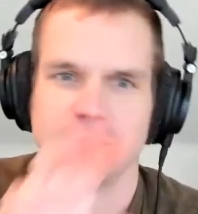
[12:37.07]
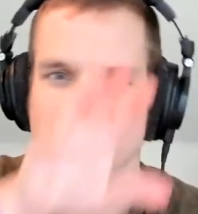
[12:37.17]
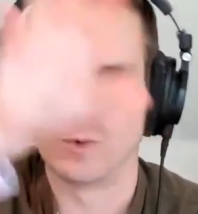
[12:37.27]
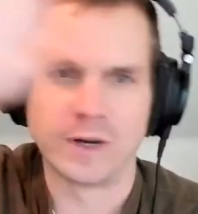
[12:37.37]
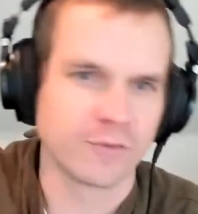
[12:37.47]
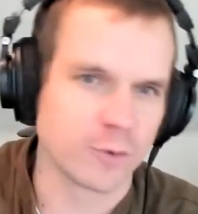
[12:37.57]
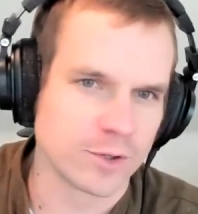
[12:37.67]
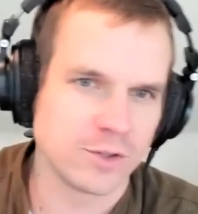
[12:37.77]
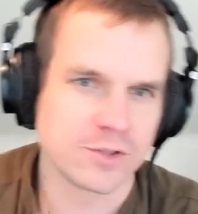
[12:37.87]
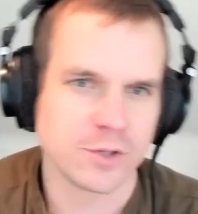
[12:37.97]
whatever
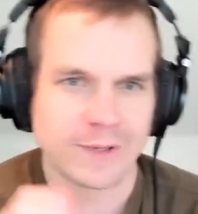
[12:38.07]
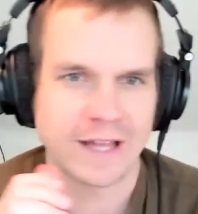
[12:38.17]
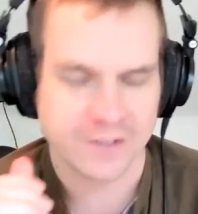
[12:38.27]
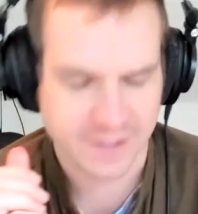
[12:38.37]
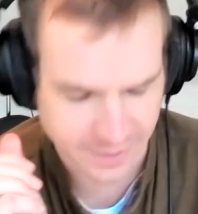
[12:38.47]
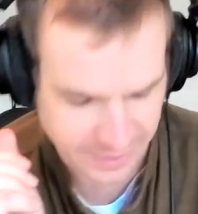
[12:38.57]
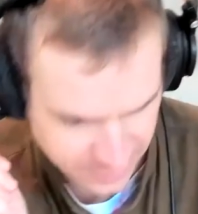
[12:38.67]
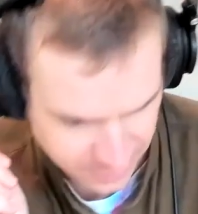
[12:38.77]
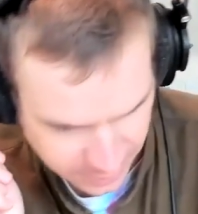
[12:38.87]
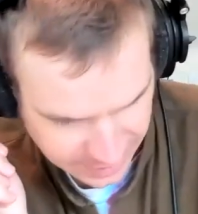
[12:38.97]
YouTube allows us to link
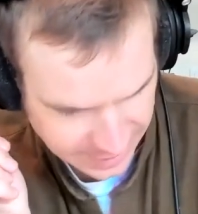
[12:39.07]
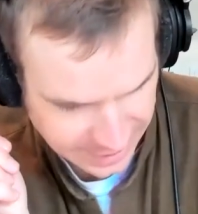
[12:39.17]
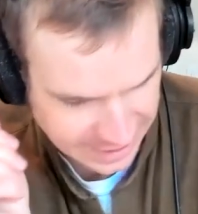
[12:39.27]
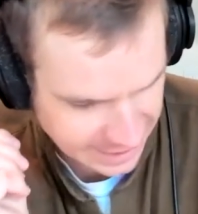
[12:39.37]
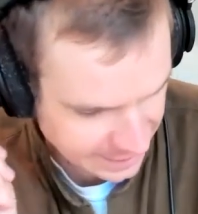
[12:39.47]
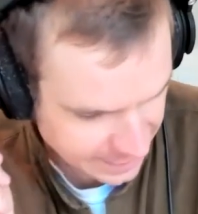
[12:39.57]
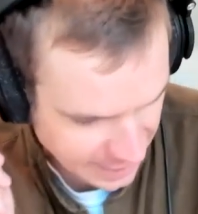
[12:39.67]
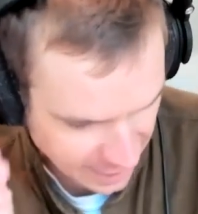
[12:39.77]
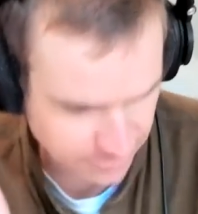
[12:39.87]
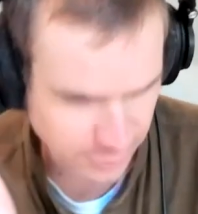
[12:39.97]
to.
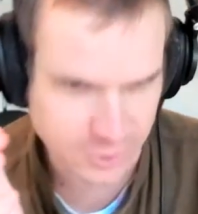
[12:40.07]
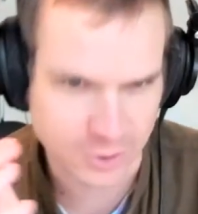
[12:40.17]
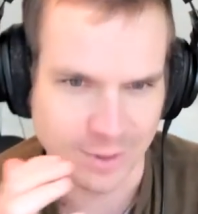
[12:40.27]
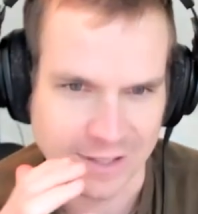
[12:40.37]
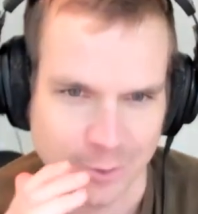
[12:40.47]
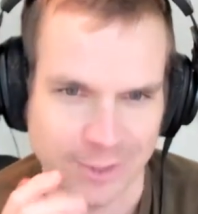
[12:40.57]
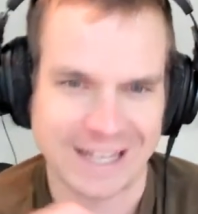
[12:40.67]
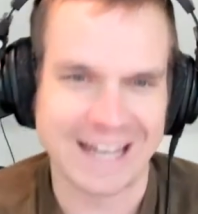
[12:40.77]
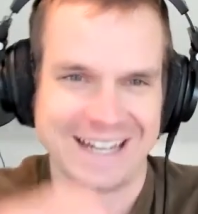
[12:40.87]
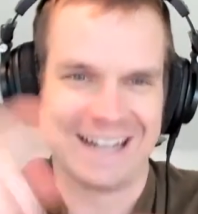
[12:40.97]
However YouTube links work. Yeah.